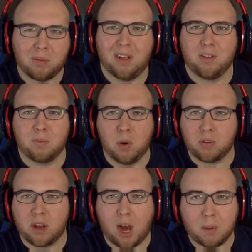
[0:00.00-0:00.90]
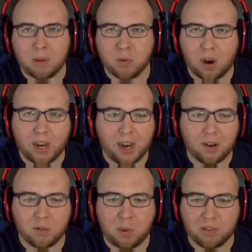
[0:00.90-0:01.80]
Plus, most copies right now,
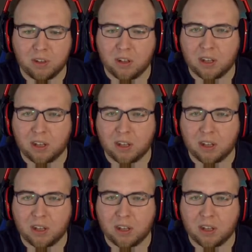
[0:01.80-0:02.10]
especially on